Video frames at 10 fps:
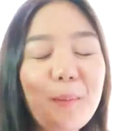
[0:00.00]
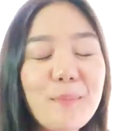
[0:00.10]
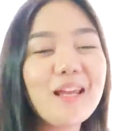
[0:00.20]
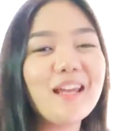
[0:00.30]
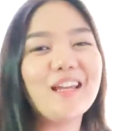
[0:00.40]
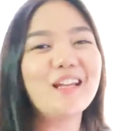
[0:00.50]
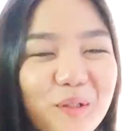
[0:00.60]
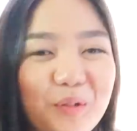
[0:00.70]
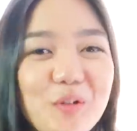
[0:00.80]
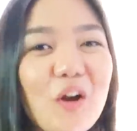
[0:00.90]
me to
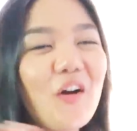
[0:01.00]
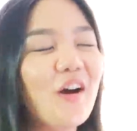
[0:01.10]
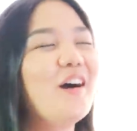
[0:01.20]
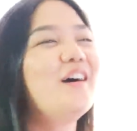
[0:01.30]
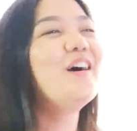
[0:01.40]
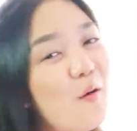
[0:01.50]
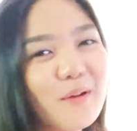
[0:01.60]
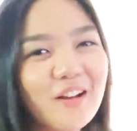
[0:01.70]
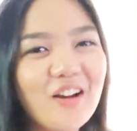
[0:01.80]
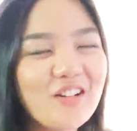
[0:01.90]
draw. Oh my
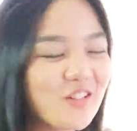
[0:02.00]
gosh,